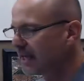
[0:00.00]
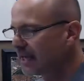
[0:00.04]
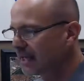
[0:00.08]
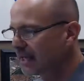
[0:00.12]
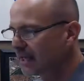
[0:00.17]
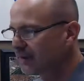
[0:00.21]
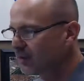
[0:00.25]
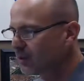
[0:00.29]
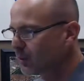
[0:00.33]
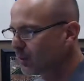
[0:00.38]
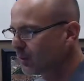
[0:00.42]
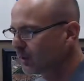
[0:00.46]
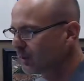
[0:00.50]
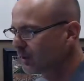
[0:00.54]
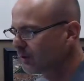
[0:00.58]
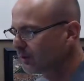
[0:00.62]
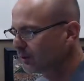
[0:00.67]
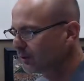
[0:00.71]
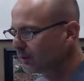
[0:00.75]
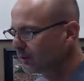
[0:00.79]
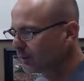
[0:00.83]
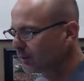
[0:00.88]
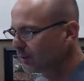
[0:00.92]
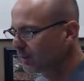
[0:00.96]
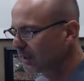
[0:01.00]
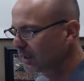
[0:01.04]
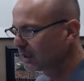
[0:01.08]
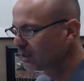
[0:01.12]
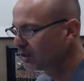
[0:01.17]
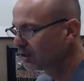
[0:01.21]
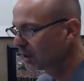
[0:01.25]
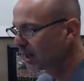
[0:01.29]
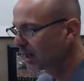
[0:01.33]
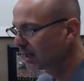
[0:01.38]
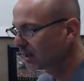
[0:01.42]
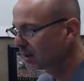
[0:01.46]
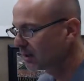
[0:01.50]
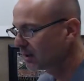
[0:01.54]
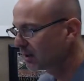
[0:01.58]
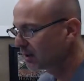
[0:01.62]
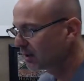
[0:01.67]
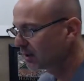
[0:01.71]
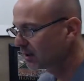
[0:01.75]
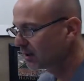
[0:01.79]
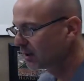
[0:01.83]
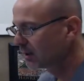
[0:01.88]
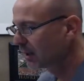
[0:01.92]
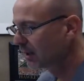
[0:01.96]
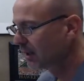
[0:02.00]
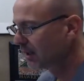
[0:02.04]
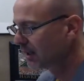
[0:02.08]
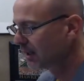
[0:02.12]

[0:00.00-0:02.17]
It's going to be a shedding dog.